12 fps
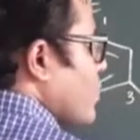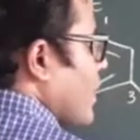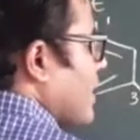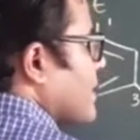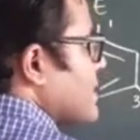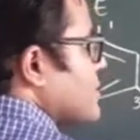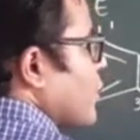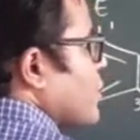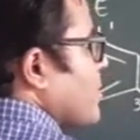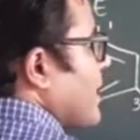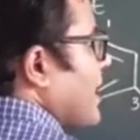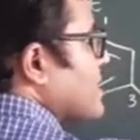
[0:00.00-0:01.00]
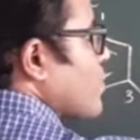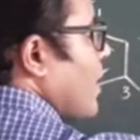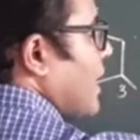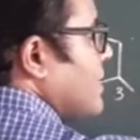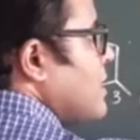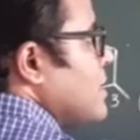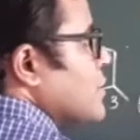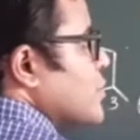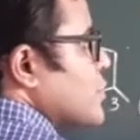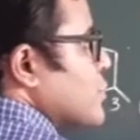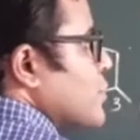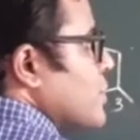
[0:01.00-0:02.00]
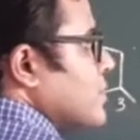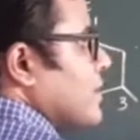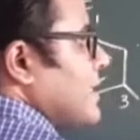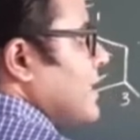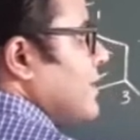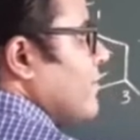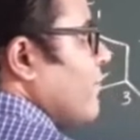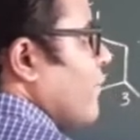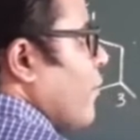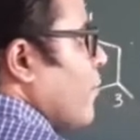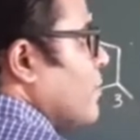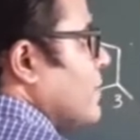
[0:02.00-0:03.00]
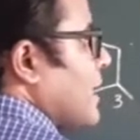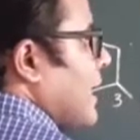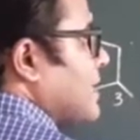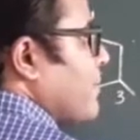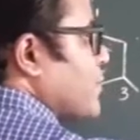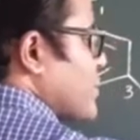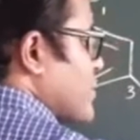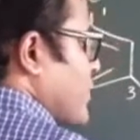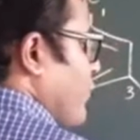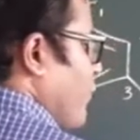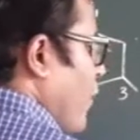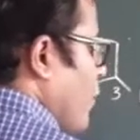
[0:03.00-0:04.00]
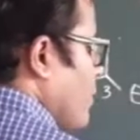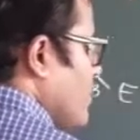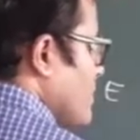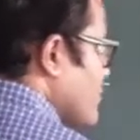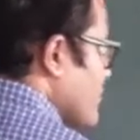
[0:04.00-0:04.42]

one is going to be as 1, 2, 3, 4 at the position 4.